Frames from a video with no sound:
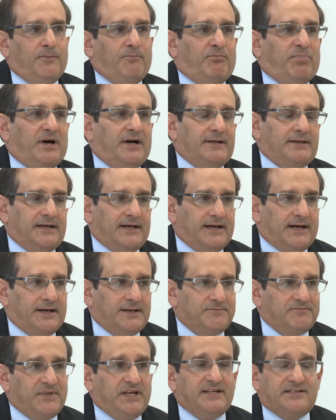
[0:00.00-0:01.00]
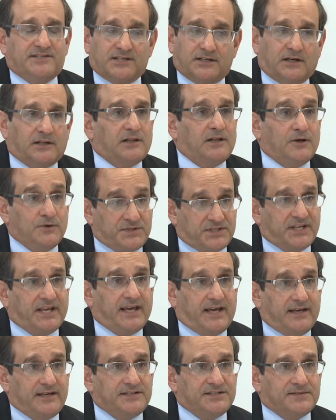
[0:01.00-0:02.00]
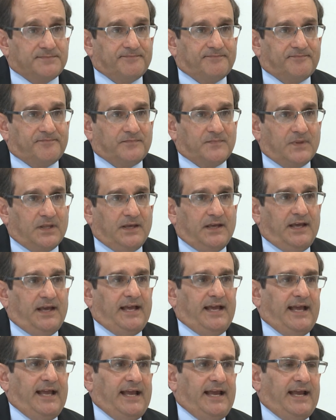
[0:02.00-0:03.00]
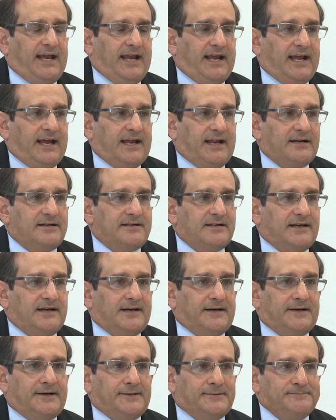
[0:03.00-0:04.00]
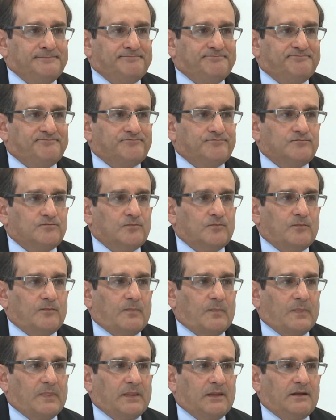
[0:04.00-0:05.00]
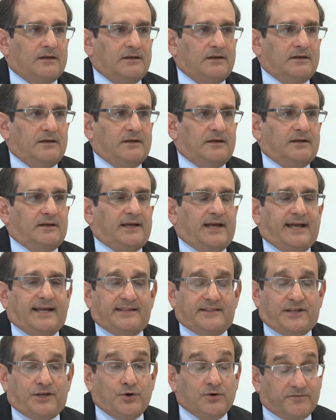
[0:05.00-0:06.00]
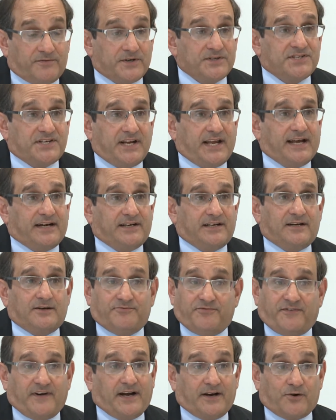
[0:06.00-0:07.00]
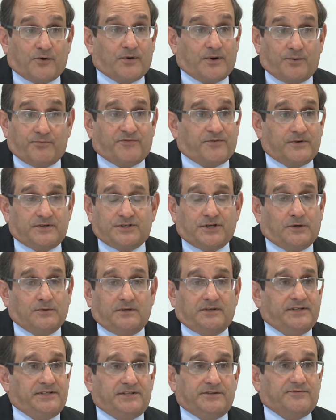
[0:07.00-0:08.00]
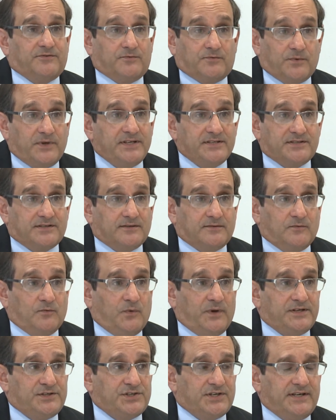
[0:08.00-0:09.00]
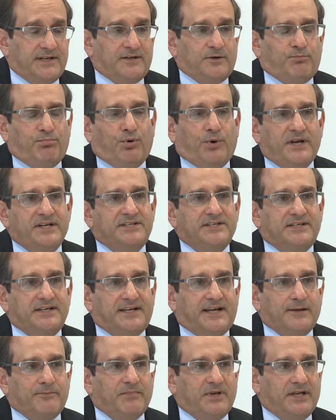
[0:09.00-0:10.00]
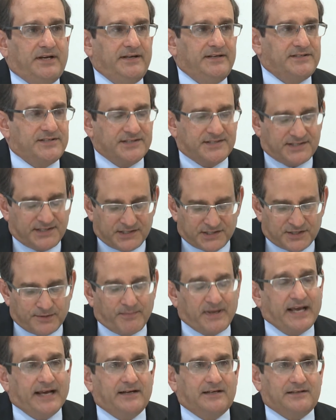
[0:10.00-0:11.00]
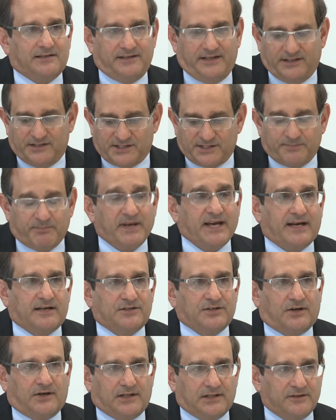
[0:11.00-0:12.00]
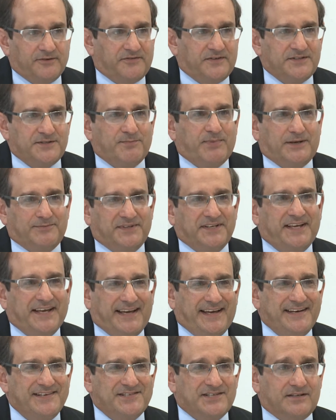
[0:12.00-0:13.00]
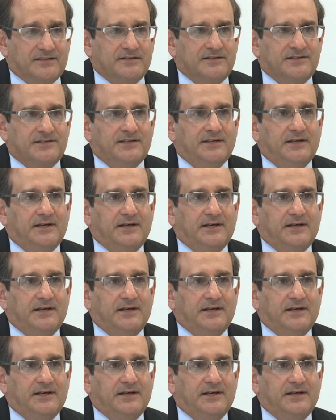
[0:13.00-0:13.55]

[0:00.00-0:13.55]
But um, it's a close case. And um, uh, the university ended up firing him for a totally different reason, which it appointed a committee to systematically inspect all of his publications.